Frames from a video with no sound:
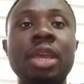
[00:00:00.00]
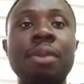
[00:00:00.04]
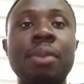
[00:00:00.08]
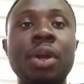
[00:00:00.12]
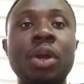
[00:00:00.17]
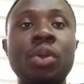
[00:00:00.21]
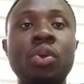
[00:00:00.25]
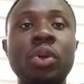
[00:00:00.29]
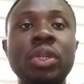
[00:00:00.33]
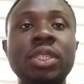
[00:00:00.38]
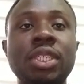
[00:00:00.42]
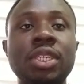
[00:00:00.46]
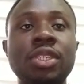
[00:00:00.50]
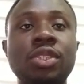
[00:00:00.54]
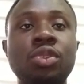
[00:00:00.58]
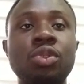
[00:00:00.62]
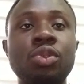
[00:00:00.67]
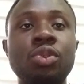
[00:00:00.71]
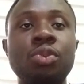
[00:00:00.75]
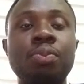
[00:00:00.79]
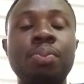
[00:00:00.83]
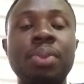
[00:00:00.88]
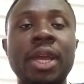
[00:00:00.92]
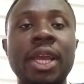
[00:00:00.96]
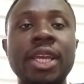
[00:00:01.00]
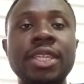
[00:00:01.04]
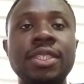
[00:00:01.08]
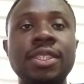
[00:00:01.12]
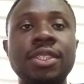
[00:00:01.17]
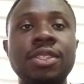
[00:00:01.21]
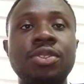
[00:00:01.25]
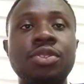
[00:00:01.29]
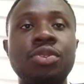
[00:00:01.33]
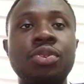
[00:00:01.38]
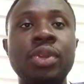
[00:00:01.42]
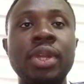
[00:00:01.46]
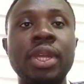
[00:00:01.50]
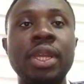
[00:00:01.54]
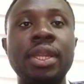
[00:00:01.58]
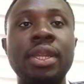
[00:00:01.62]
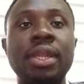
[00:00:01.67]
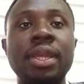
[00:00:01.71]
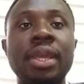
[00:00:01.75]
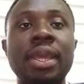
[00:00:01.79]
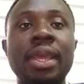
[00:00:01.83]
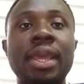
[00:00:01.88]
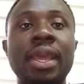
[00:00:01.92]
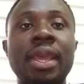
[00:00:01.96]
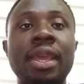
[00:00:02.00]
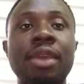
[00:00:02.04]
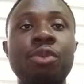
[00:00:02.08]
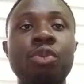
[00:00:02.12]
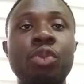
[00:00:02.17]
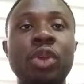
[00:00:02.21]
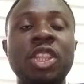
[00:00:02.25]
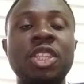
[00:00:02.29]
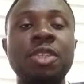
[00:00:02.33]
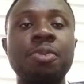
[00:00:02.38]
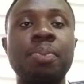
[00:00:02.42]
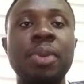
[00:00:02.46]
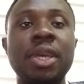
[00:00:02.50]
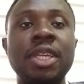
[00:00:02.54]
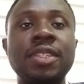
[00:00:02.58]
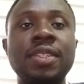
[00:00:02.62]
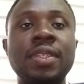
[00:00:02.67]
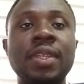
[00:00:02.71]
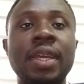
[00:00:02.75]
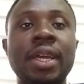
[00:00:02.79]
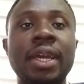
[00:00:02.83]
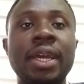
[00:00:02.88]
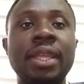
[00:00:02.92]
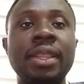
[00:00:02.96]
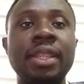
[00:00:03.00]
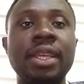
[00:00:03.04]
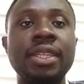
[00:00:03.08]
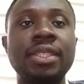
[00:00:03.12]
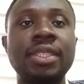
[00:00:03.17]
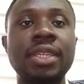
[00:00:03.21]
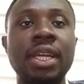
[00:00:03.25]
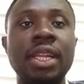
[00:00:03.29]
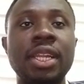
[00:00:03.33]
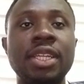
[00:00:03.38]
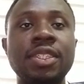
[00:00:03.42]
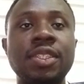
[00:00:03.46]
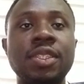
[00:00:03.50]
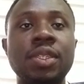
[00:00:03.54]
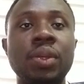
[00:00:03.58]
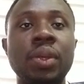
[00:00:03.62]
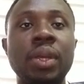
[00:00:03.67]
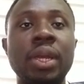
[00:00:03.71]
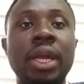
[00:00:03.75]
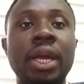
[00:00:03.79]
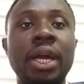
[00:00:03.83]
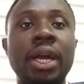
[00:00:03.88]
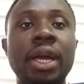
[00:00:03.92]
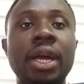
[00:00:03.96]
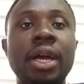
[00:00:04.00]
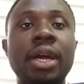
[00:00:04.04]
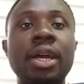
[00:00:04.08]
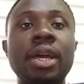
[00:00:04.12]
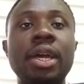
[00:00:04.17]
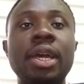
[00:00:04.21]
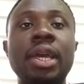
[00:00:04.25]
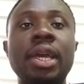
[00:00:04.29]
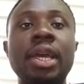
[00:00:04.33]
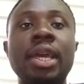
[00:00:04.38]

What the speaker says: Emmanuel Jesu plays his trade with Spezia in the Italian Serie A,